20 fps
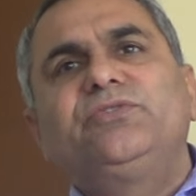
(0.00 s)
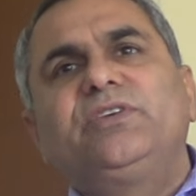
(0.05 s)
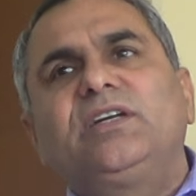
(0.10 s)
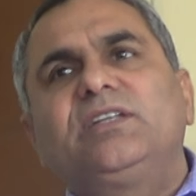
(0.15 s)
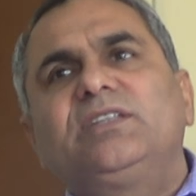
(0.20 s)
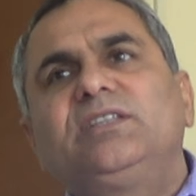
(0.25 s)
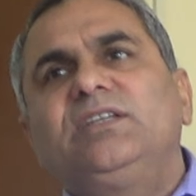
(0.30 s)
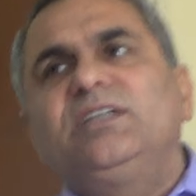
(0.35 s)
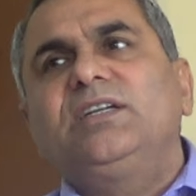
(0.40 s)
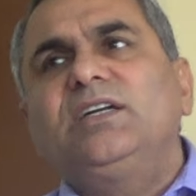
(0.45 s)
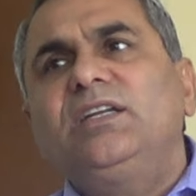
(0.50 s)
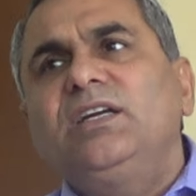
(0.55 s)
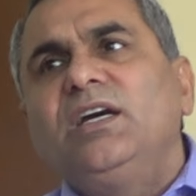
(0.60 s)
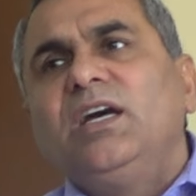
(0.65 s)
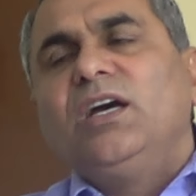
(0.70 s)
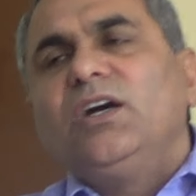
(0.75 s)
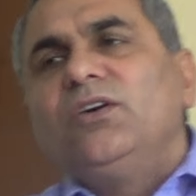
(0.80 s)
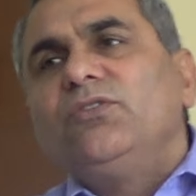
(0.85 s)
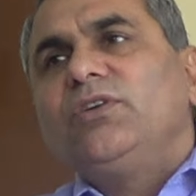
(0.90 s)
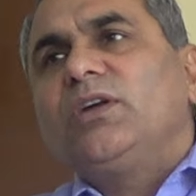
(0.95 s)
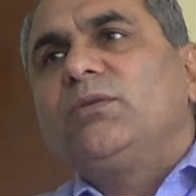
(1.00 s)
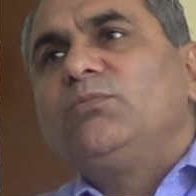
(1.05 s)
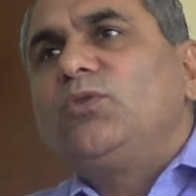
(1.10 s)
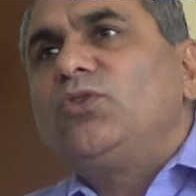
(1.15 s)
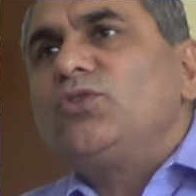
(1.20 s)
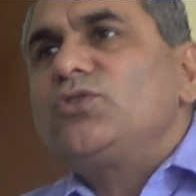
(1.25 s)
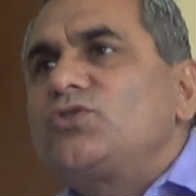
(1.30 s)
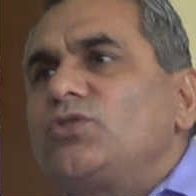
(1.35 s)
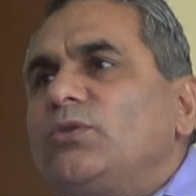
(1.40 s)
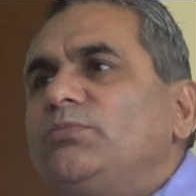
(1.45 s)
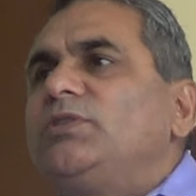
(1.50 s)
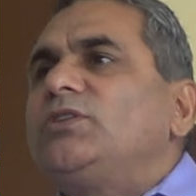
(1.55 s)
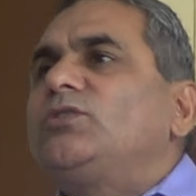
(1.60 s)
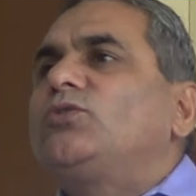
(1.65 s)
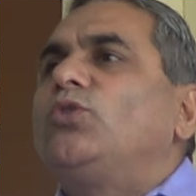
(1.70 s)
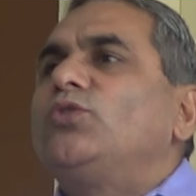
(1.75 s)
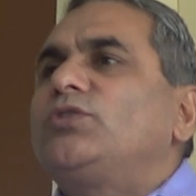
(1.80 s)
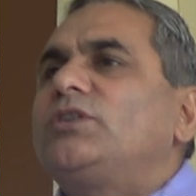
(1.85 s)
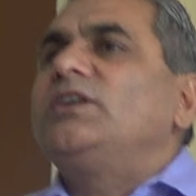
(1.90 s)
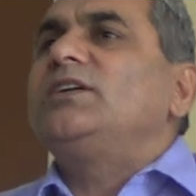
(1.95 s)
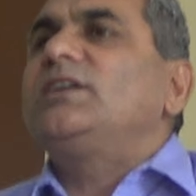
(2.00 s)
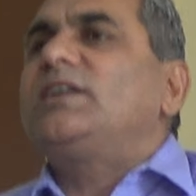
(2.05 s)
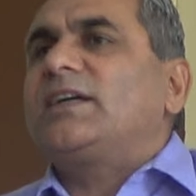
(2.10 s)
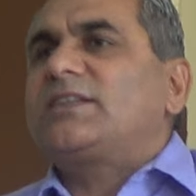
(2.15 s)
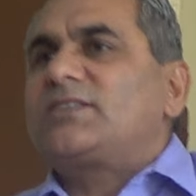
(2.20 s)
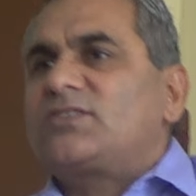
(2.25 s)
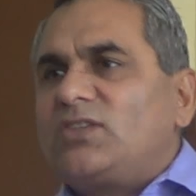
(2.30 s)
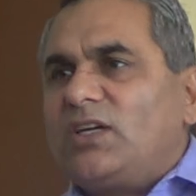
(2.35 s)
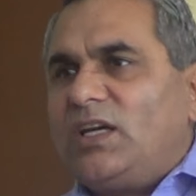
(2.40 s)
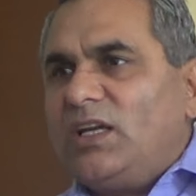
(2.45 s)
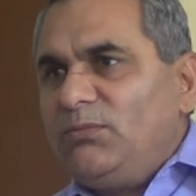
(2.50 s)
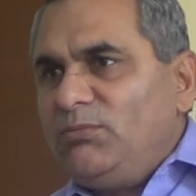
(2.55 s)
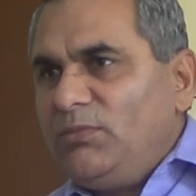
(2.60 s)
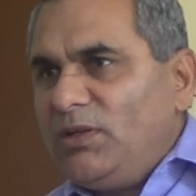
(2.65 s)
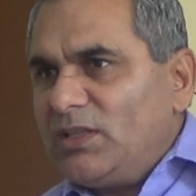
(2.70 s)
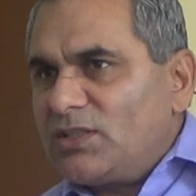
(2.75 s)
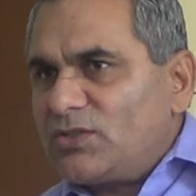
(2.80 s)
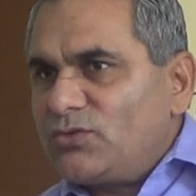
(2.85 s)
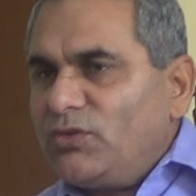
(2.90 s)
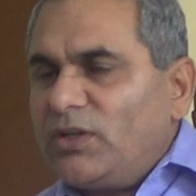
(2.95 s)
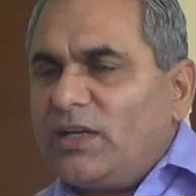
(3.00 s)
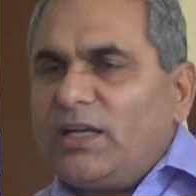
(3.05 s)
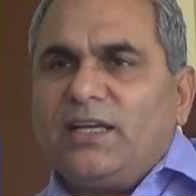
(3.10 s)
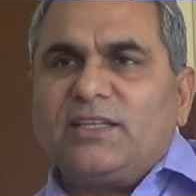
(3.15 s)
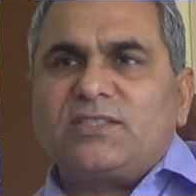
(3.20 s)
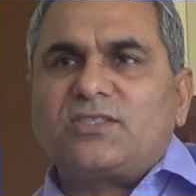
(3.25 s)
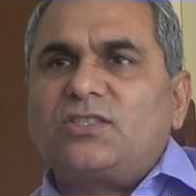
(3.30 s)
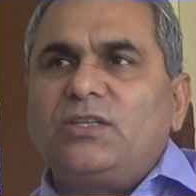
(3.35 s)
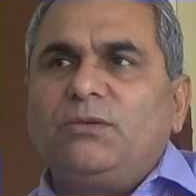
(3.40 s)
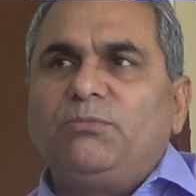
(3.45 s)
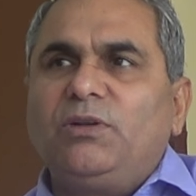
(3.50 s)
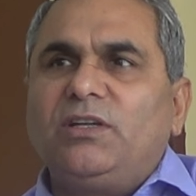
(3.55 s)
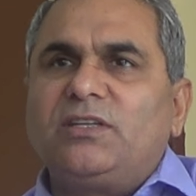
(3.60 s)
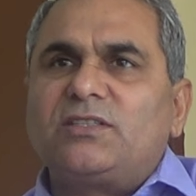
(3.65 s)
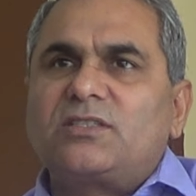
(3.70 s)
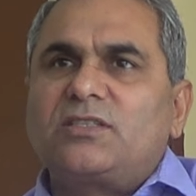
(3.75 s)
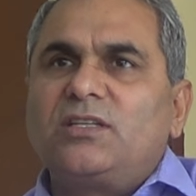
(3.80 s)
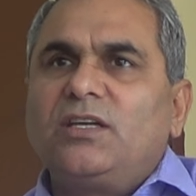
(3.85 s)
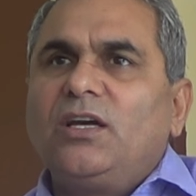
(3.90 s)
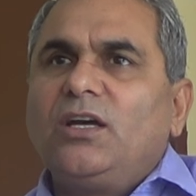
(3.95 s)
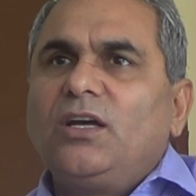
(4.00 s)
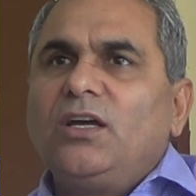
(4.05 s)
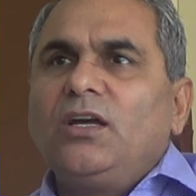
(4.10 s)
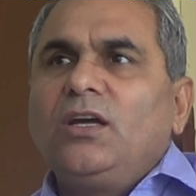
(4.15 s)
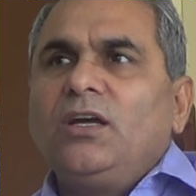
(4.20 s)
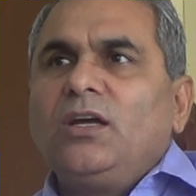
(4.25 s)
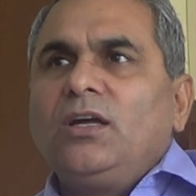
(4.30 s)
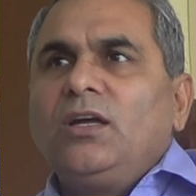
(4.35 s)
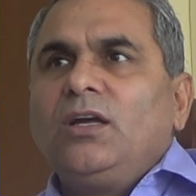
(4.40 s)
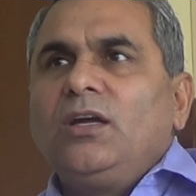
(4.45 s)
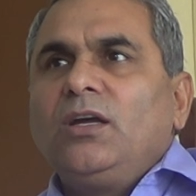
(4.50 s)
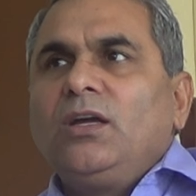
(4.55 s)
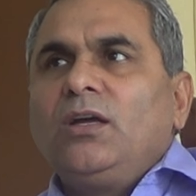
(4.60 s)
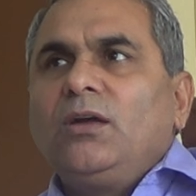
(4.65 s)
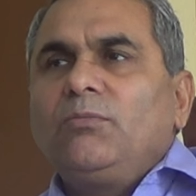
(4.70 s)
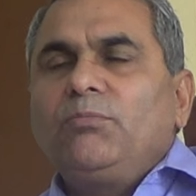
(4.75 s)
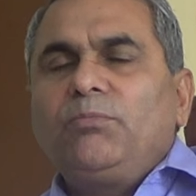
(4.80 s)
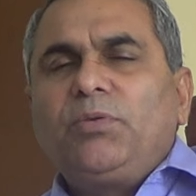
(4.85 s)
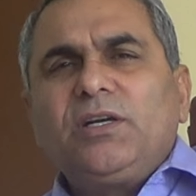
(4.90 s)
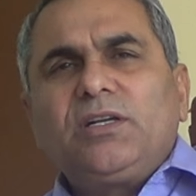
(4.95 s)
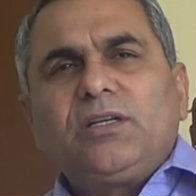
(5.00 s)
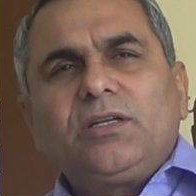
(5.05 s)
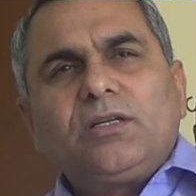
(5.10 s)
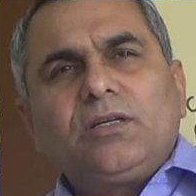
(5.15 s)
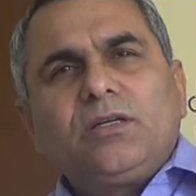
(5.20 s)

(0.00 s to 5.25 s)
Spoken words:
were there where most of the cotton textile mills were established. But